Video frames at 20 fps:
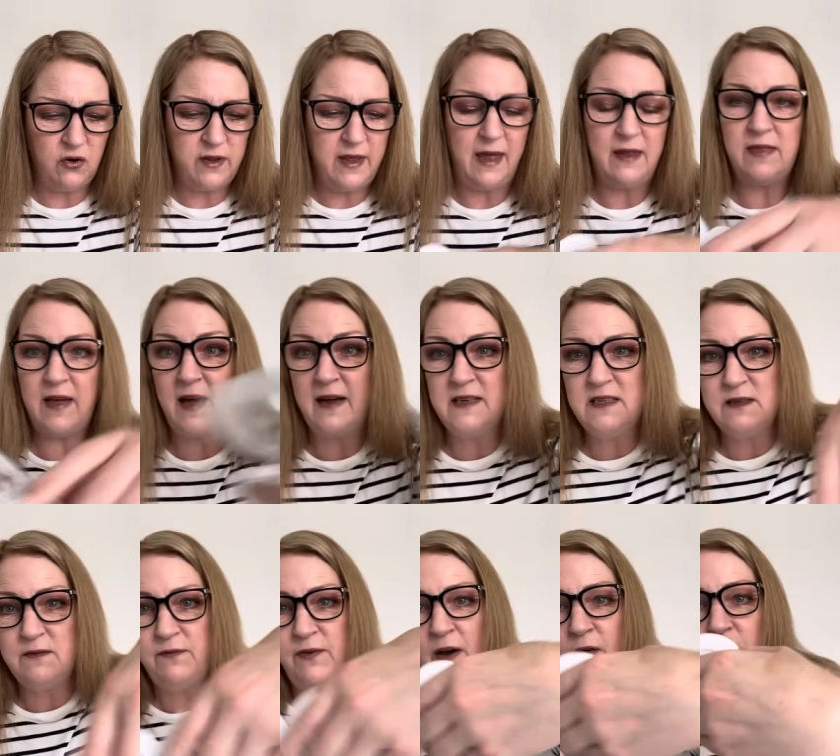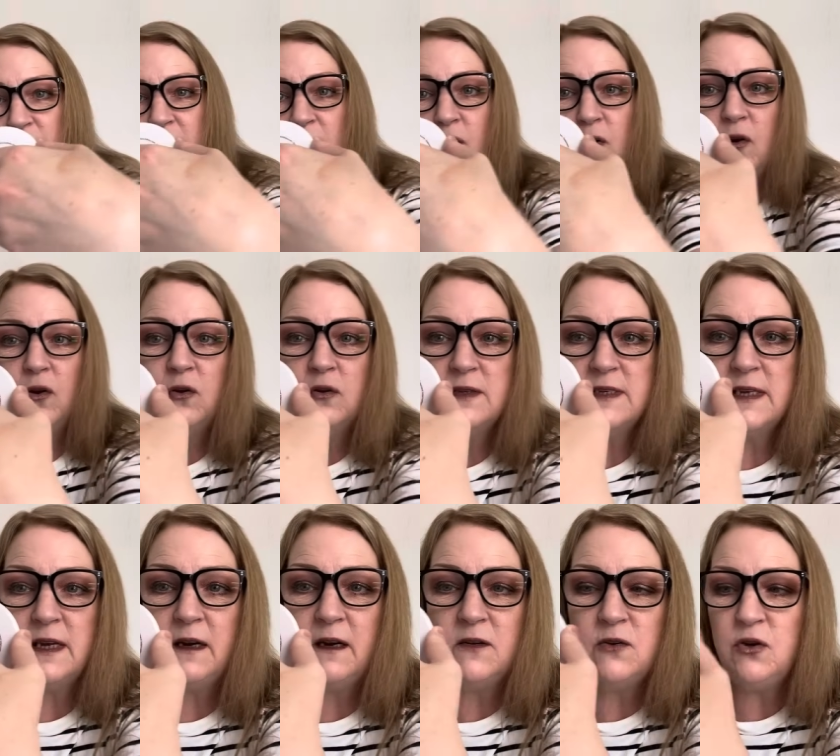Yeah, that is very
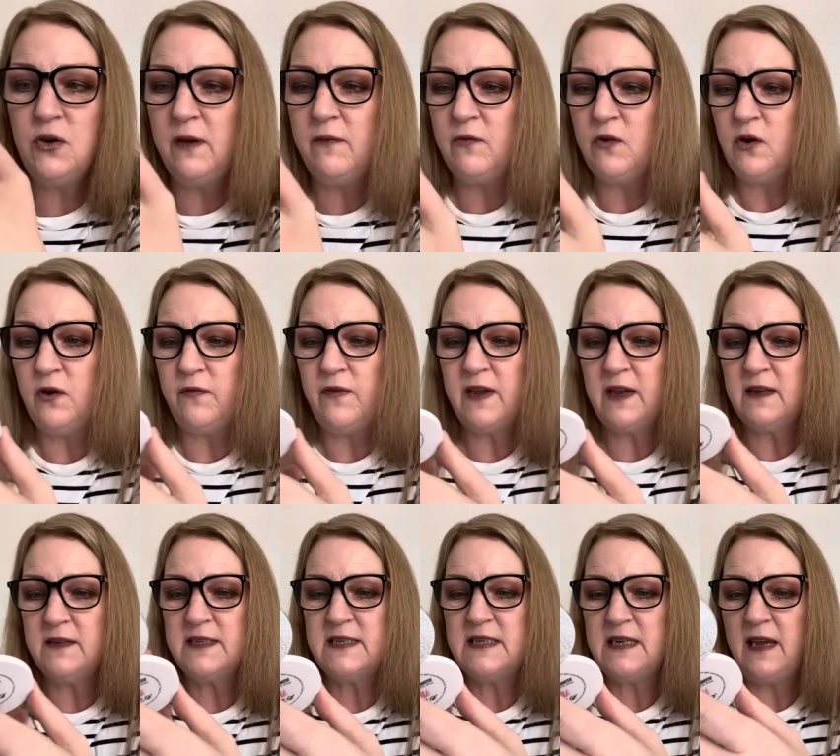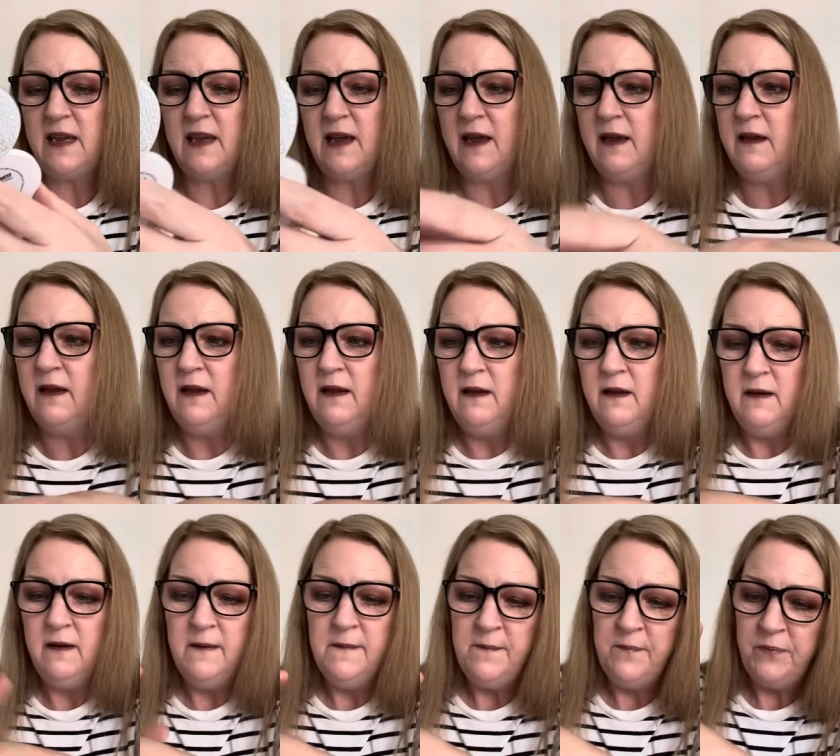golden. I don't even know if you can see it.
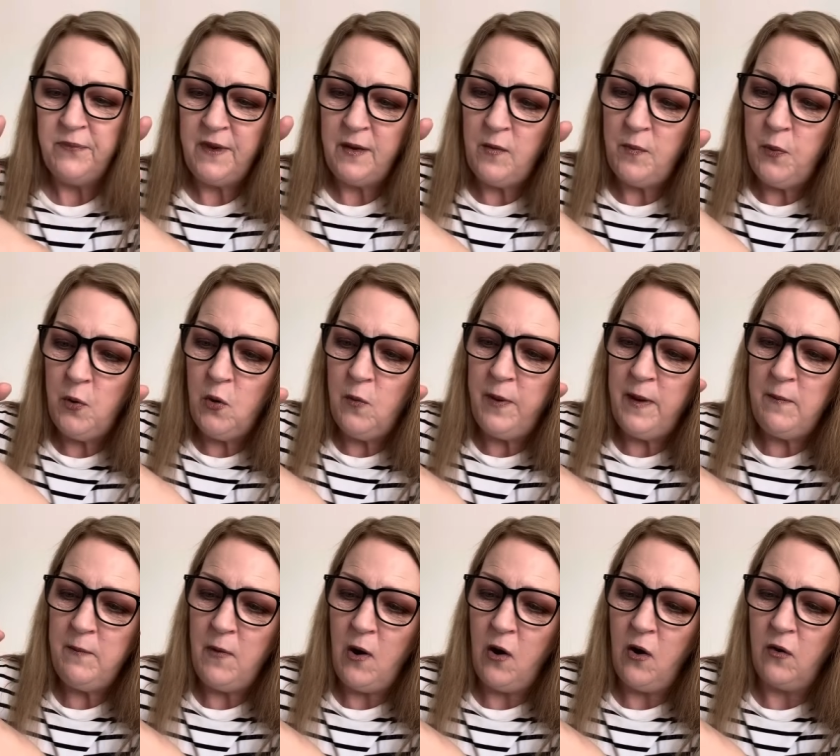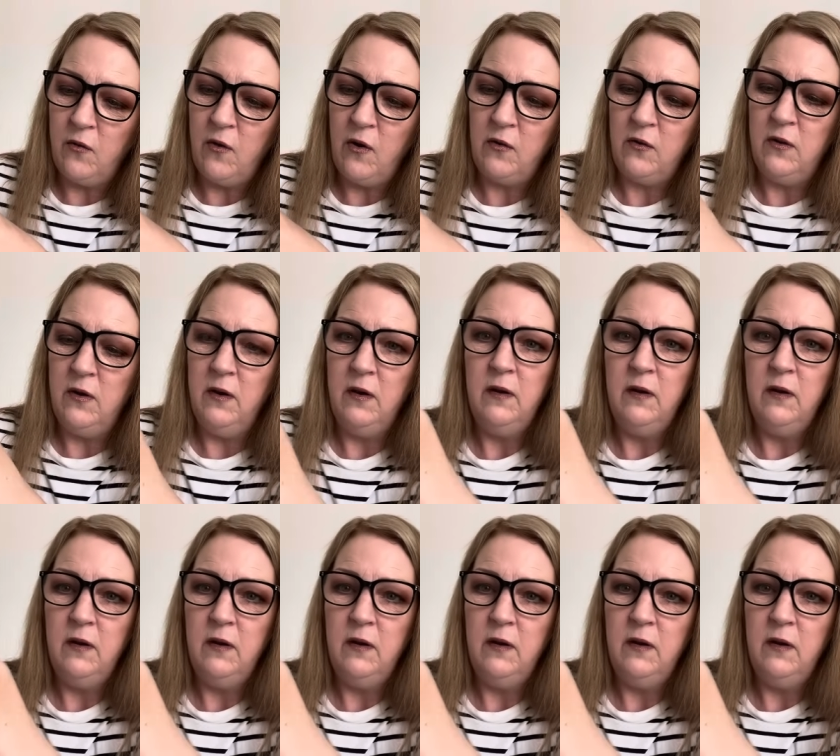Let me put a bit more on.